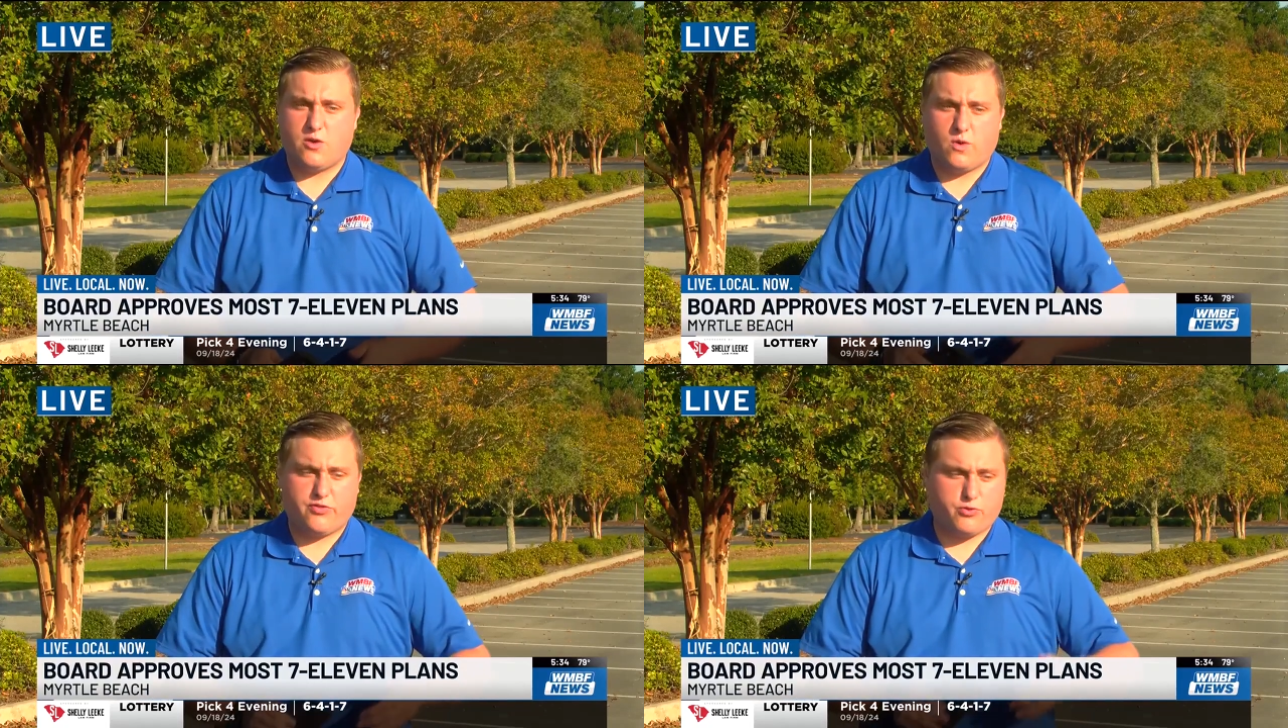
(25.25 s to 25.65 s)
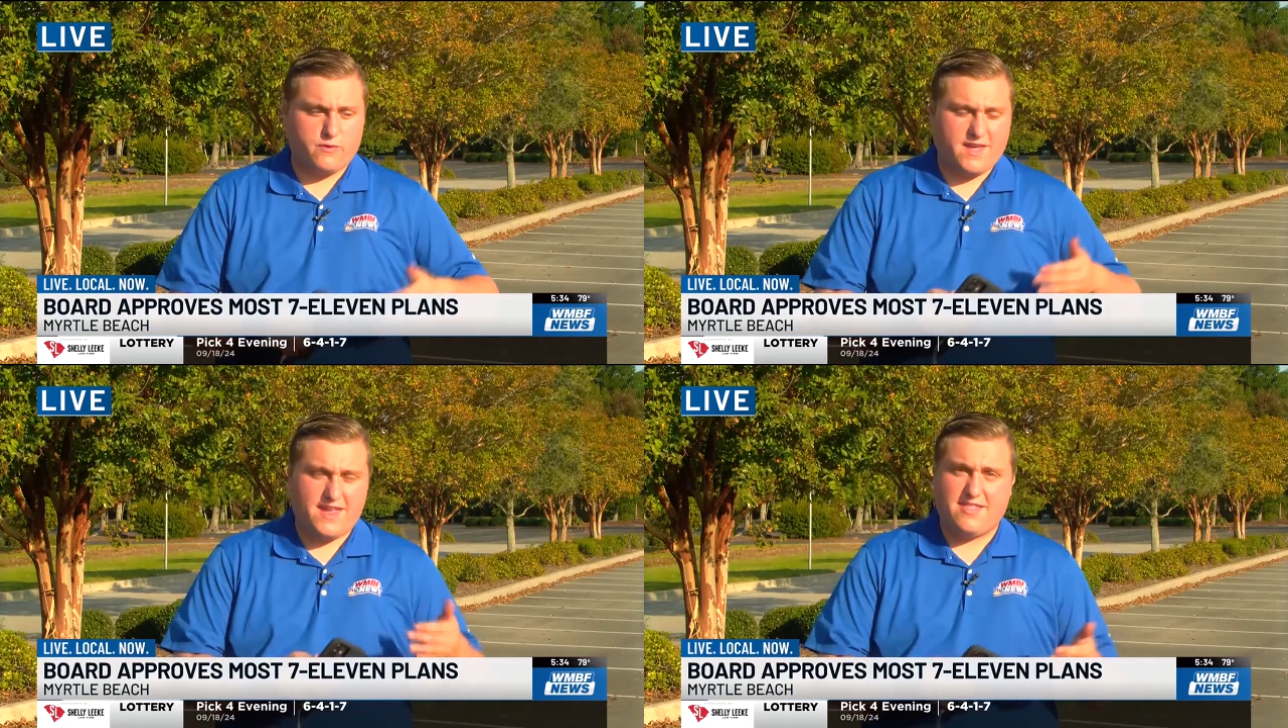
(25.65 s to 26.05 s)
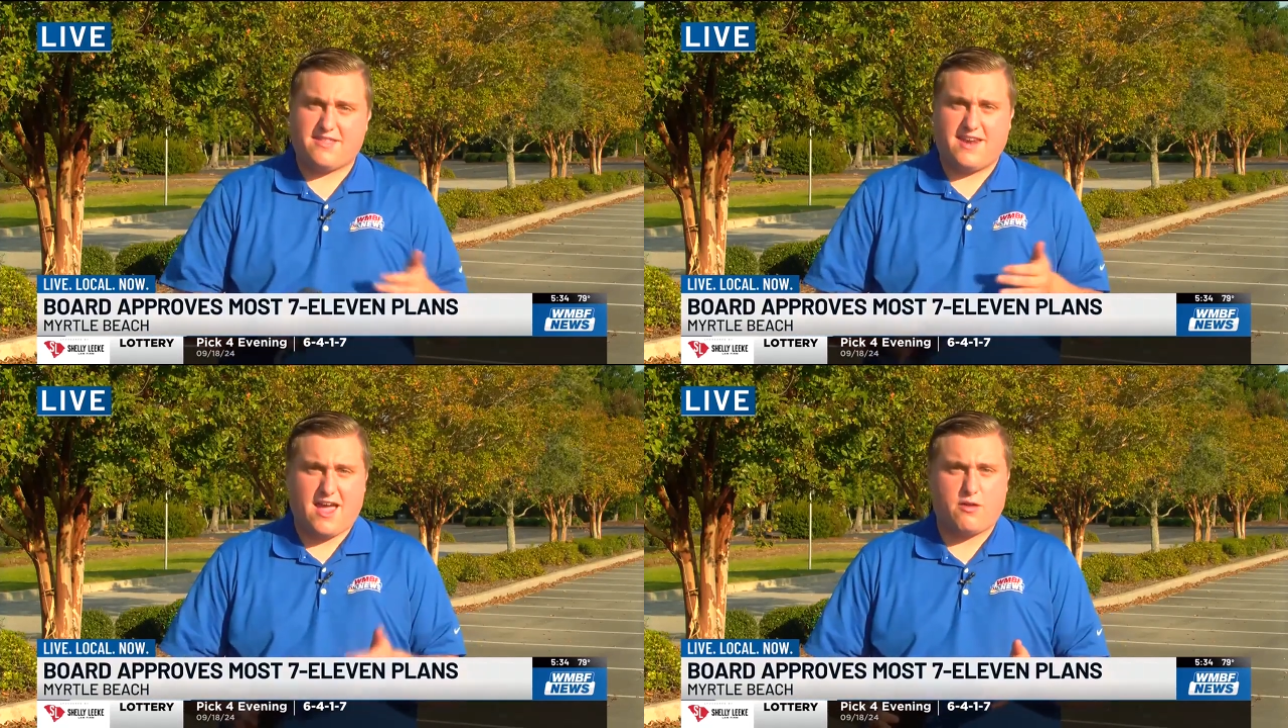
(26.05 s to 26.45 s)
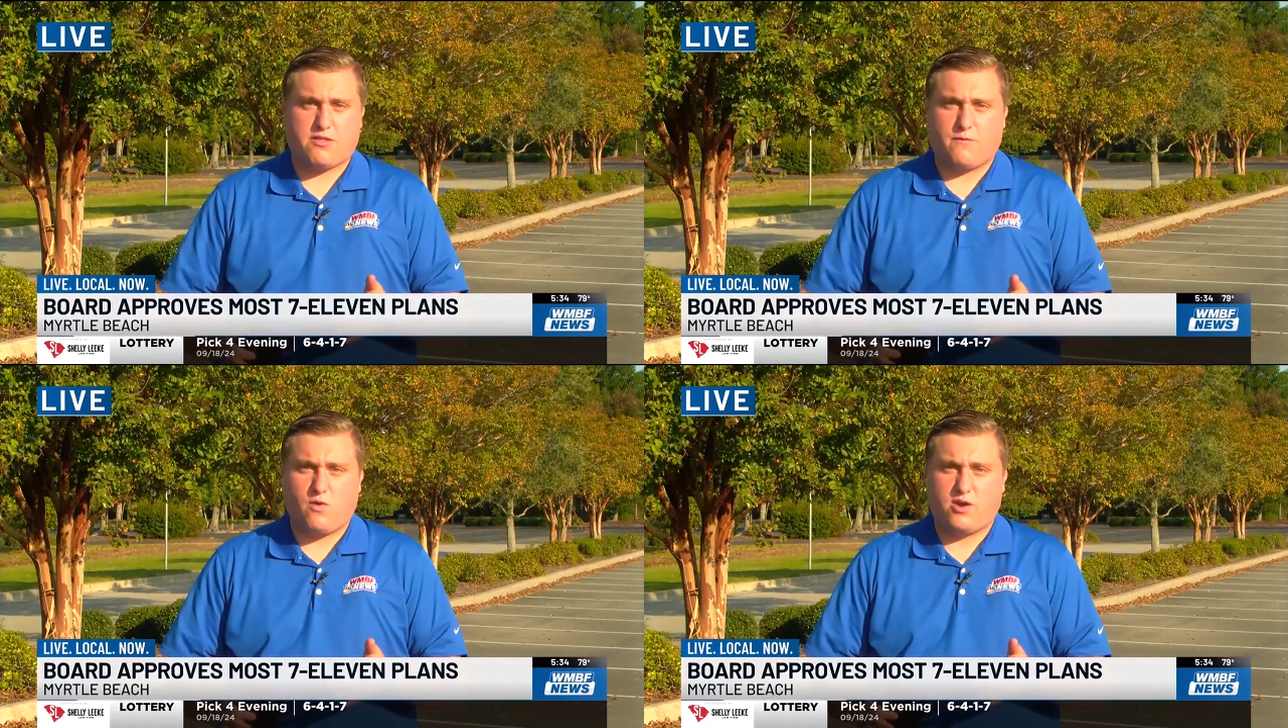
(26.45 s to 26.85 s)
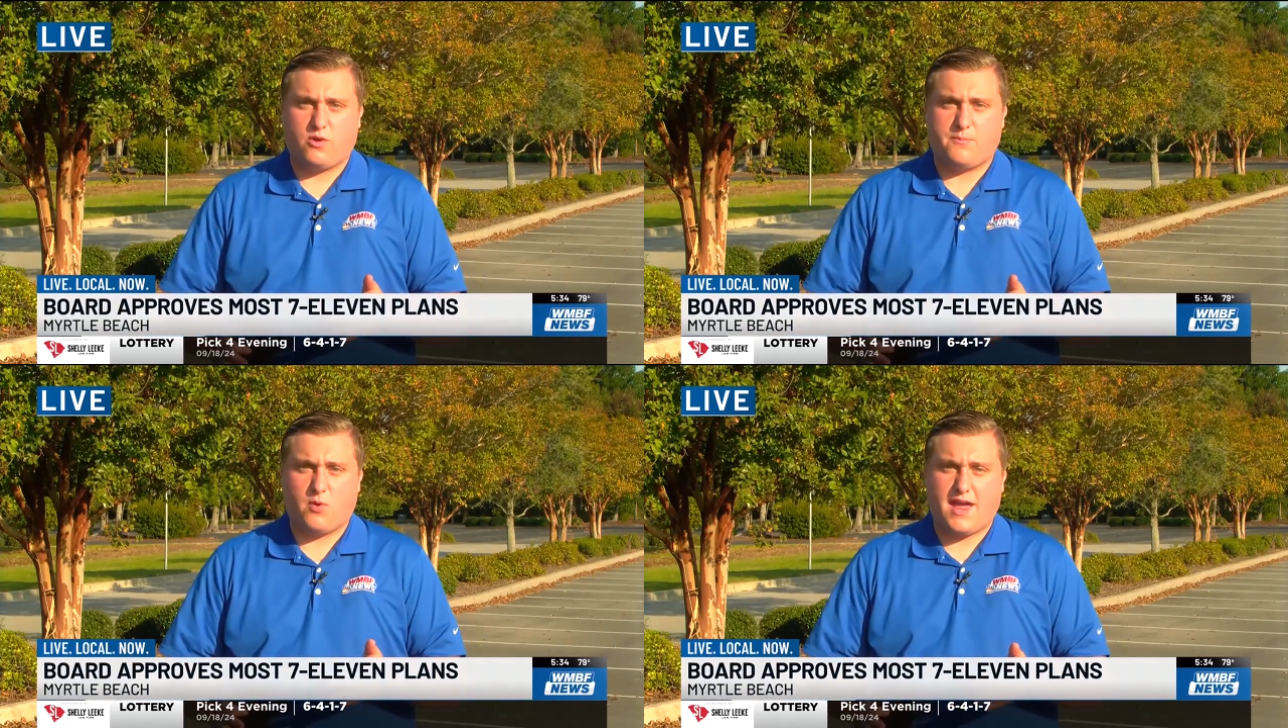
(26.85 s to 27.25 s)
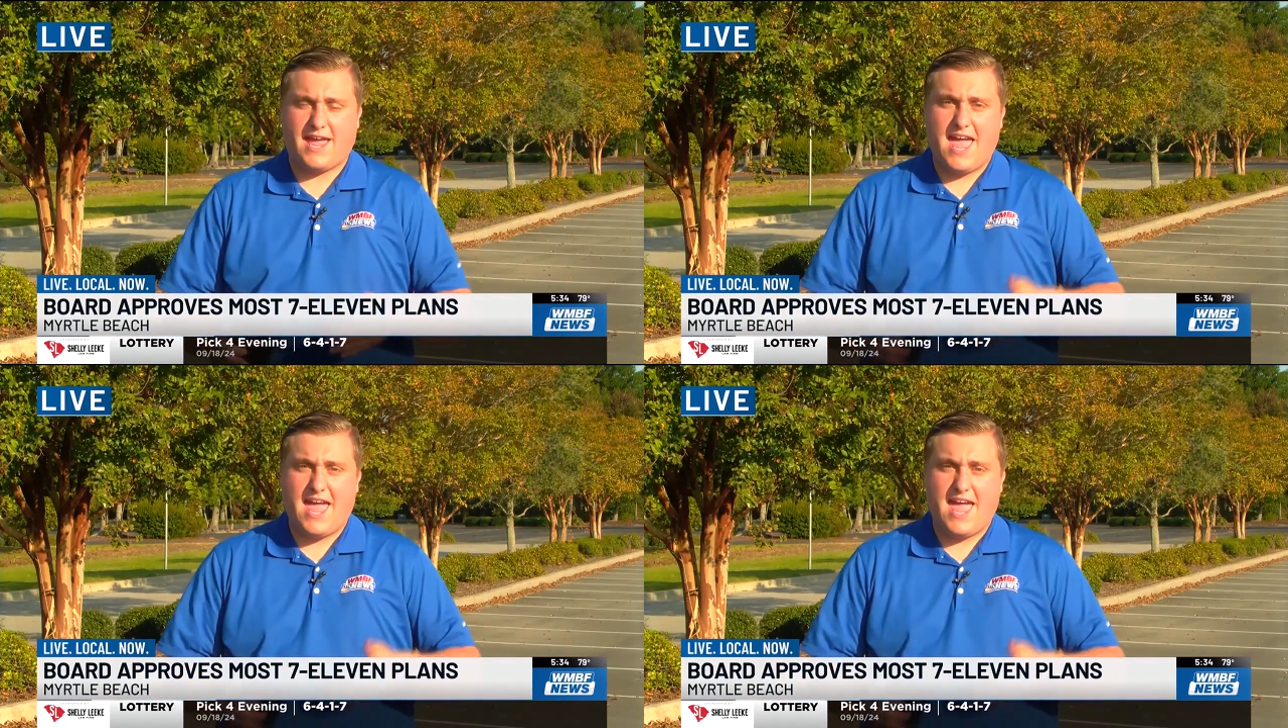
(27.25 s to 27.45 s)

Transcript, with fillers: going through the ins and outs of what it would bring.